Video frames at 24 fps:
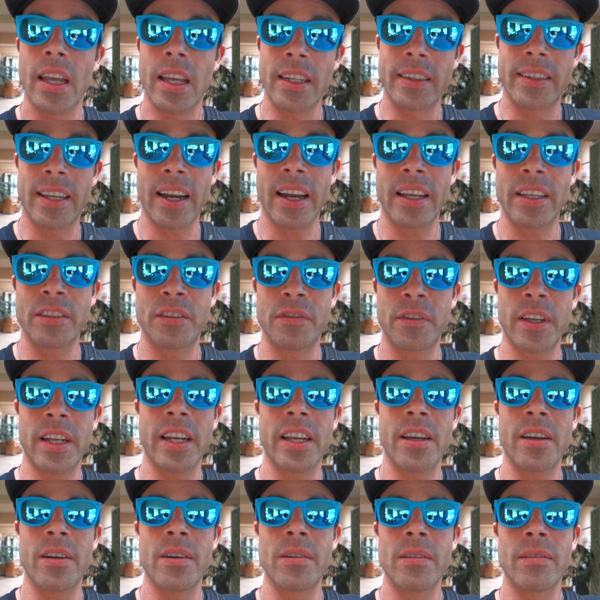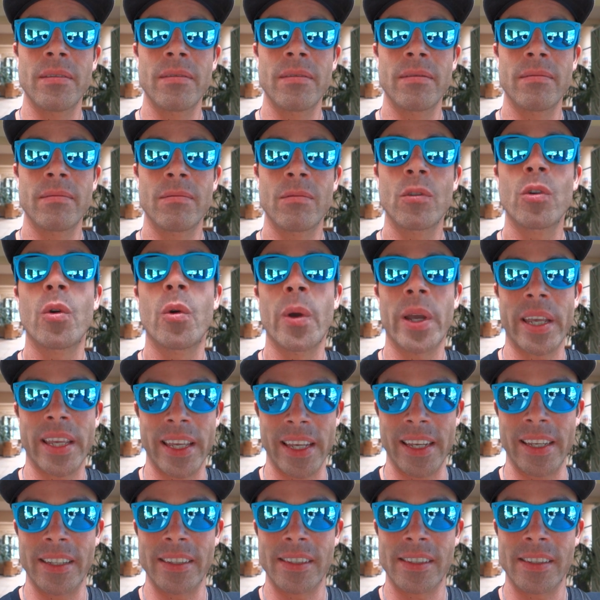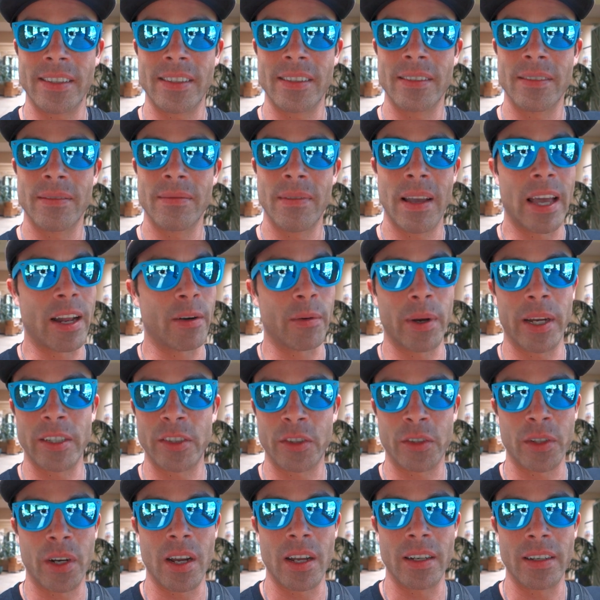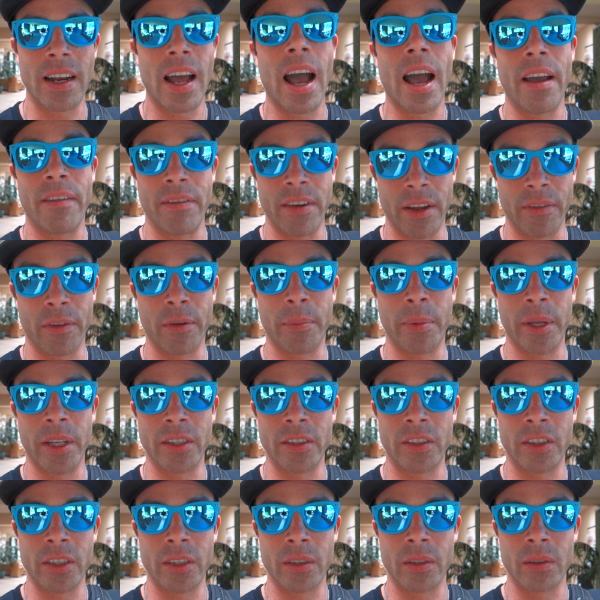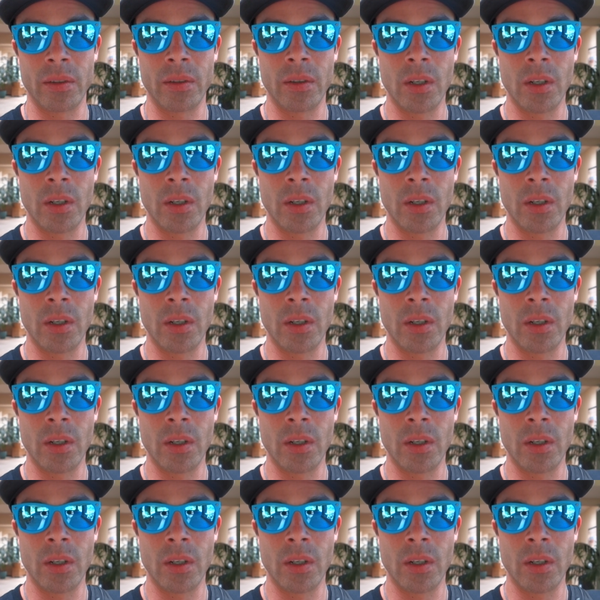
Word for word: In today's video, quick eats at a restaurant I've never been to.